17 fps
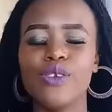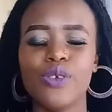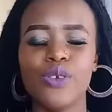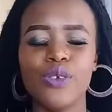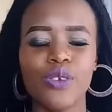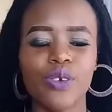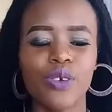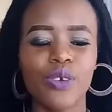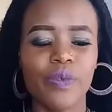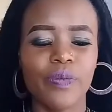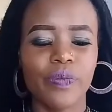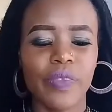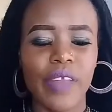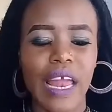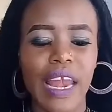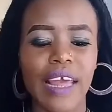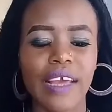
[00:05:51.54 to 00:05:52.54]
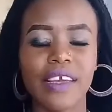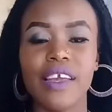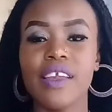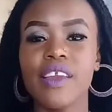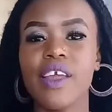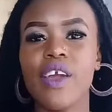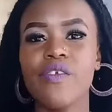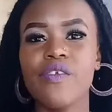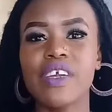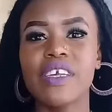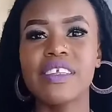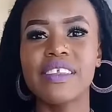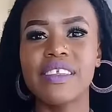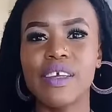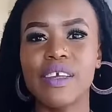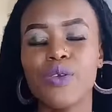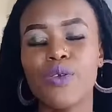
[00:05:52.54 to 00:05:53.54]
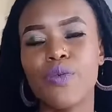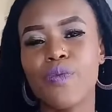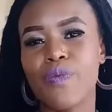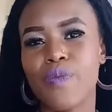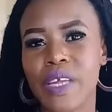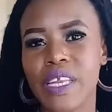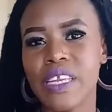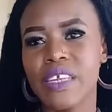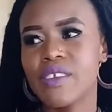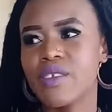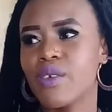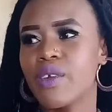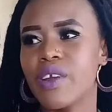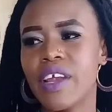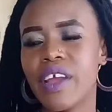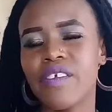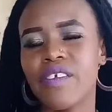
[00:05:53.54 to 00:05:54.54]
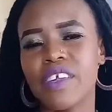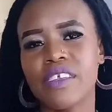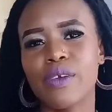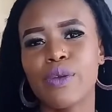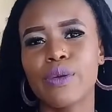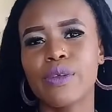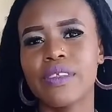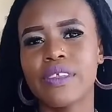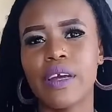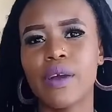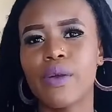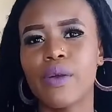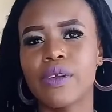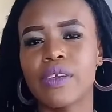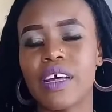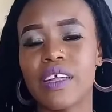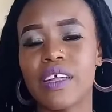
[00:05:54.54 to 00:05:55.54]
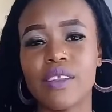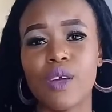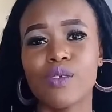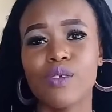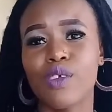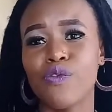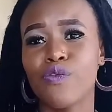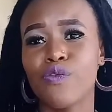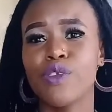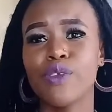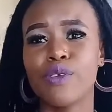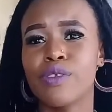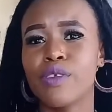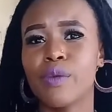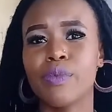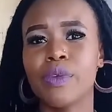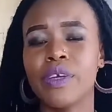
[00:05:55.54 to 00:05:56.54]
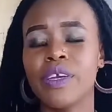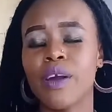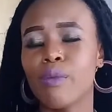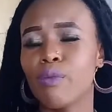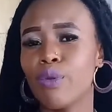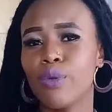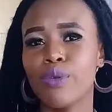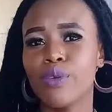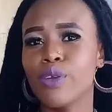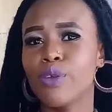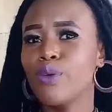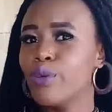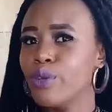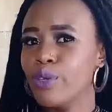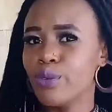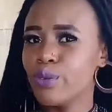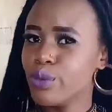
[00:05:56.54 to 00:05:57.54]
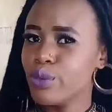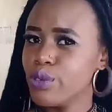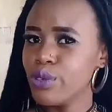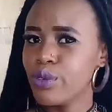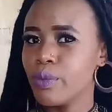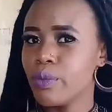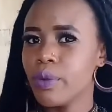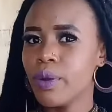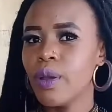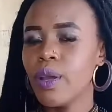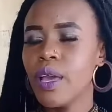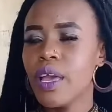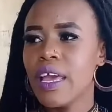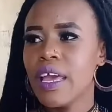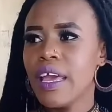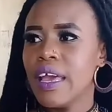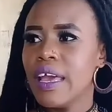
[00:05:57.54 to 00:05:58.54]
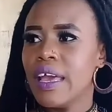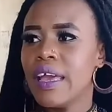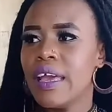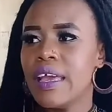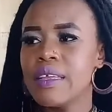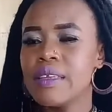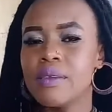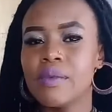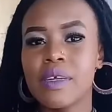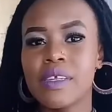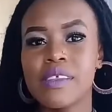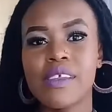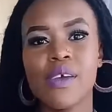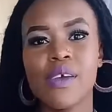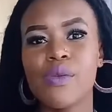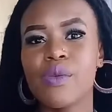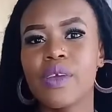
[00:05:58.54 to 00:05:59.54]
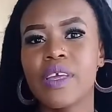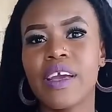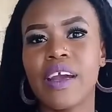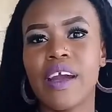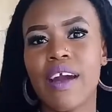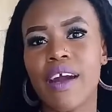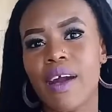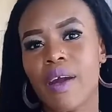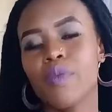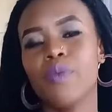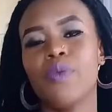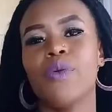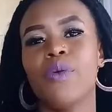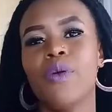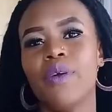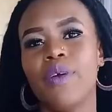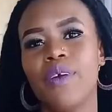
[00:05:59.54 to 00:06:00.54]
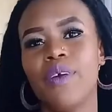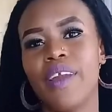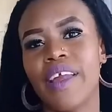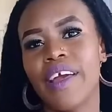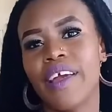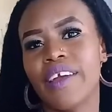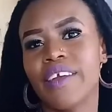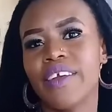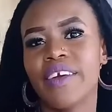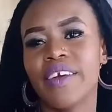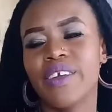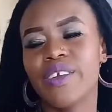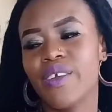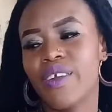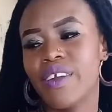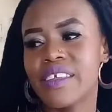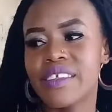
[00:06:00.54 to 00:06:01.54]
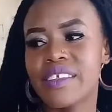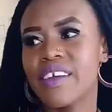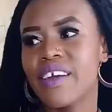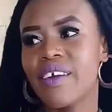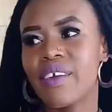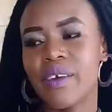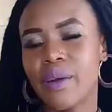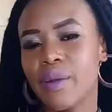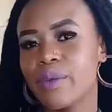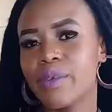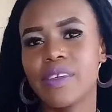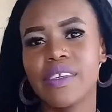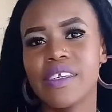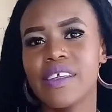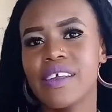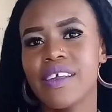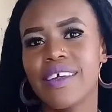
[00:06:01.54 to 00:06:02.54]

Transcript: Do you know, like in every single minute or every single second, 1,000 videos are being uploaded on YouTube. And manze ukika hapo, like you're lazing around,